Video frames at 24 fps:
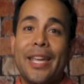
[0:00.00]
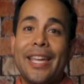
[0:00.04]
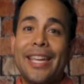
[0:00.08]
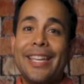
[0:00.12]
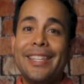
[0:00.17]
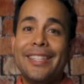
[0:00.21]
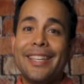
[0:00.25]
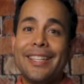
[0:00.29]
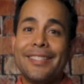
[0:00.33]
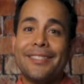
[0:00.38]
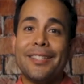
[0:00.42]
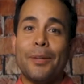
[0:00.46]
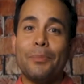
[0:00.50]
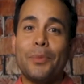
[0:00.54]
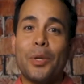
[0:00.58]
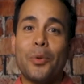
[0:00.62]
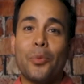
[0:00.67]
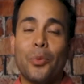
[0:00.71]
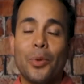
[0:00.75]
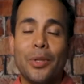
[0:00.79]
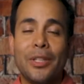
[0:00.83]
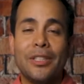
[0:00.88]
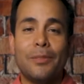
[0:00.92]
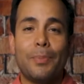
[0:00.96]
he did something
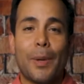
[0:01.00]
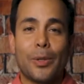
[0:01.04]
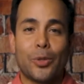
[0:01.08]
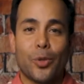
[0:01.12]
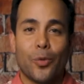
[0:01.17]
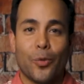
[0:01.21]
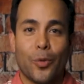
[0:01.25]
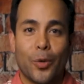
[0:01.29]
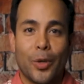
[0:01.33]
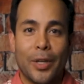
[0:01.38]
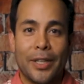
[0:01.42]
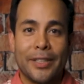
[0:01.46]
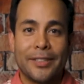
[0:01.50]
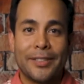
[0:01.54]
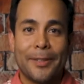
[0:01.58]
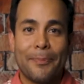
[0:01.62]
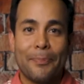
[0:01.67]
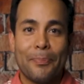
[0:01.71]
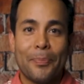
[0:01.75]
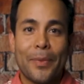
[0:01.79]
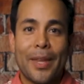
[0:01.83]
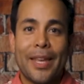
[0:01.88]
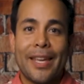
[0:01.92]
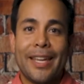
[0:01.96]
really special for us.
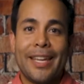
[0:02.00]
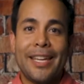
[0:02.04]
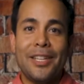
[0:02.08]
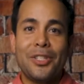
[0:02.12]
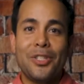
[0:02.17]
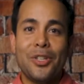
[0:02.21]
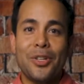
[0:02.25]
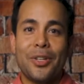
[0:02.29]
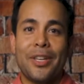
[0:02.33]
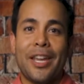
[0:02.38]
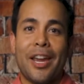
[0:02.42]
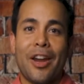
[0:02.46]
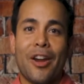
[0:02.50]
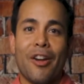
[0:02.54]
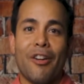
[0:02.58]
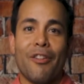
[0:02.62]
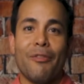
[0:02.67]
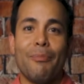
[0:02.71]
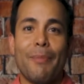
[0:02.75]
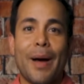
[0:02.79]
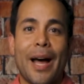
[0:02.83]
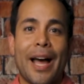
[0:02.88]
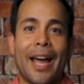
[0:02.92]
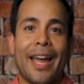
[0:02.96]
He took care
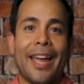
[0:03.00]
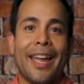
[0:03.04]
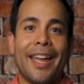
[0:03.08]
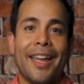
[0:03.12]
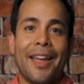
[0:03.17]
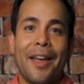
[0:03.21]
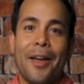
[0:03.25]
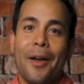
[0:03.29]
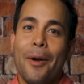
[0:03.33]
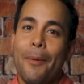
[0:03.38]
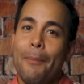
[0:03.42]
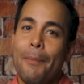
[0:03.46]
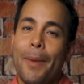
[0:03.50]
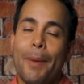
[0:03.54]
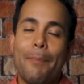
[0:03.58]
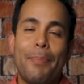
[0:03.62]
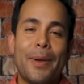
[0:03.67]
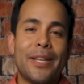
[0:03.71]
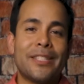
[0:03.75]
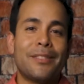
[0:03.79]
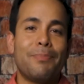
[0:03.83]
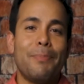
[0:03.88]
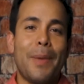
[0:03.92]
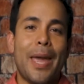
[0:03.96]
of my
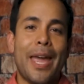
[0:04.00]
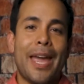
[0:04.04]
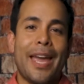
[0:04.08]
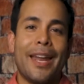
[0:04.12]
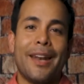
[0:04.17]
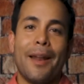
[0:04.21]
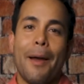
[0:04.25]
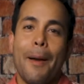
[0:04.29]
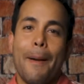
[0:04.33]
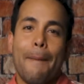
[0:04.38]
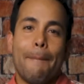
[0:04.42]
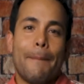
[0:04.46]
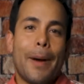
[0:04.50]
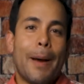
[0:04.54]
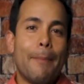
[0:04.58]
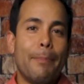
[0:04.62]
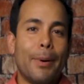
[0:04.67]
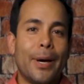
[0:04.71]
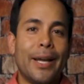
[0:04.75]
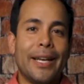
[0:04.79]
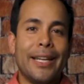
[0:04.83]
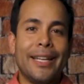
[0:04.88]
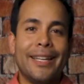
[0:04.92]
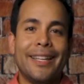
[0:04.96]
best man, my
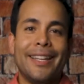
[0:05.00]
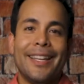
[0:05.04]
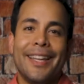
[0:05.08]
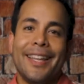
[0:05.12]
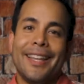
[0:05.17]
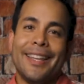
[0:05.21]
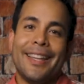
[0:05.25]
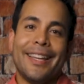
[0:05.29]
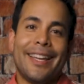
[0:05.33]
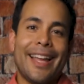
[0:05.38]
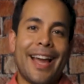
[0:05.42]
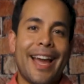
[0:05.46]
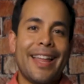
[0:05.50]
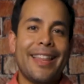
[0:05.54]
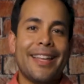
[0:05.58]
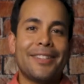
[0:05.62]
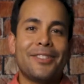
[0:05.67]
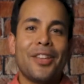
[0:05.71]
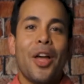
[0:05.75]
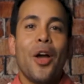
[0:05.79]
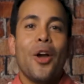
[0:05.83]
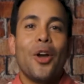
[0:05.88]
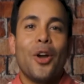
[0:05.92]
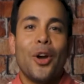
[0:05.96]
buddy, the guy
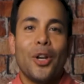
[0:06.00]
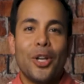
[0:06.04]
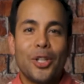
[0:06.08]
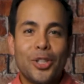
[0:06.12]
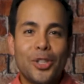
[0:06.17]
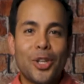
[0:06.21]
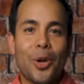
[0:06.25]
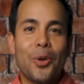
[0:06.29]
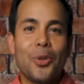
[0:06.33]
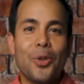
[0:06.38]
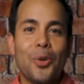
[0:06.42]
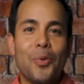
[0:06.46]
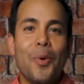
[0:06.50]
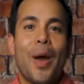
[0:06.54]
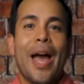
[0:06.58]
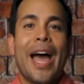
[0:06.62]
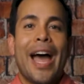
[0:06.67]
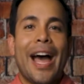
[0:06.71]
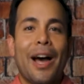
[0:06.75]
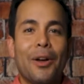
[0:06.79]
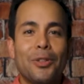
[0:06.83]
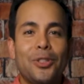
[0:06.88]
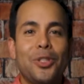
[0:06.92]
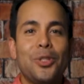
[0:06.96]
that's gonna show you
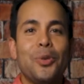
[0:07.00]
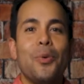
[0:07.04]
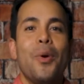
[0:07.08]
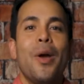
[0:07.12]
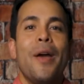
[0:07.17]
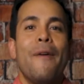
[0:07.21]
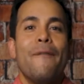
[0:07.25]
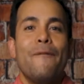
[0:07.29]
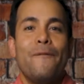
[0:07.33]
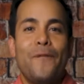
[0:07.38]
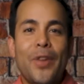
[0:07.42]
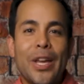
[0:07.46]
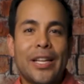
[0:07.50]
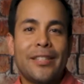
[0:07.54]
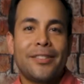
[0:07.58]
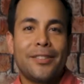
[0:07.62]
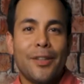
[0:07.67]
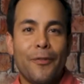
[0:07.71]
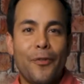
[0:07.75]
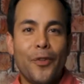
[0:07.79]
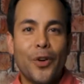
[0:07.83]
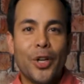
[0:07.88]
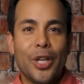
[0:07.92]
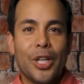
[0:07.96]
how to fix
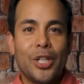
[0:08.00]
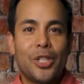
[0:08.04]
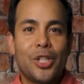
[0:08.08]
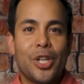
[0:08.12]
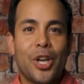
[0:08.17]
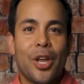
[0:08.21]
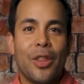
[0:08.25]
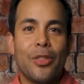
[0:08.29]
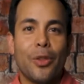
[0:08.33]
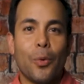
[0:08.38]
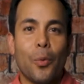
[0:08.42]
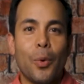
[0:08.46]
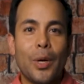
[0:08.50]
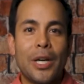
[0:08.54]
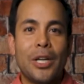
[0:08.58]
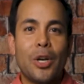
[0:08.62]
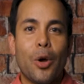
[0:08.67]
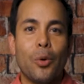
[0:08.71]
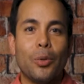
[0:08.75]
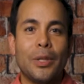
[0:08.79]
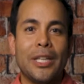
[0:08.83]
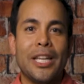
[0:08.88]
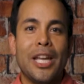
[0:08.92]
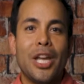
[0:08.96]
the footage, the one and
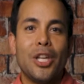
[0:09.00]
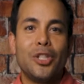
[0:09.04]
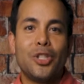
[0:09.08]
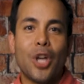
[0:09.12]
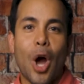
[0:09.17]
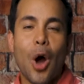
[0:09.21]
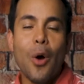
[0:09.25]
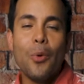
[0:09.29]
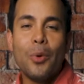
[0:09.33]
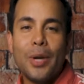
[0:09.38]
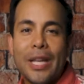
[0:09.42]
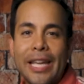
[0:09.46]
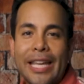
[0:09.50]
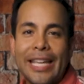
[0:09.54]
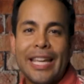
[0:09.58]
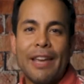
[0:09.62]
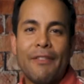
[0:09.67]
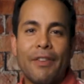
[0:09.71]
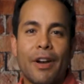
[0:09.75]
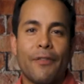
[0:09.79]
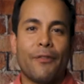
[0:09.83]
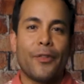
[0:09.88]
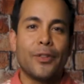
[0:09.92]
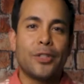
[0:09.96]
only Tony. Give
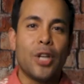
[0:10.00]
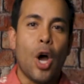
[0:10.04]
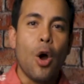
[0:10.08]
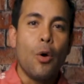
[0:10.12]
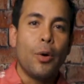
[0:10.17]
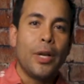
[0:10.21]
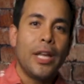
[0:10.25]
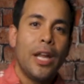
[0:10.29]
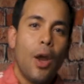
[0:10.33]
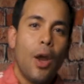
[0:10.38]
it up for Tony.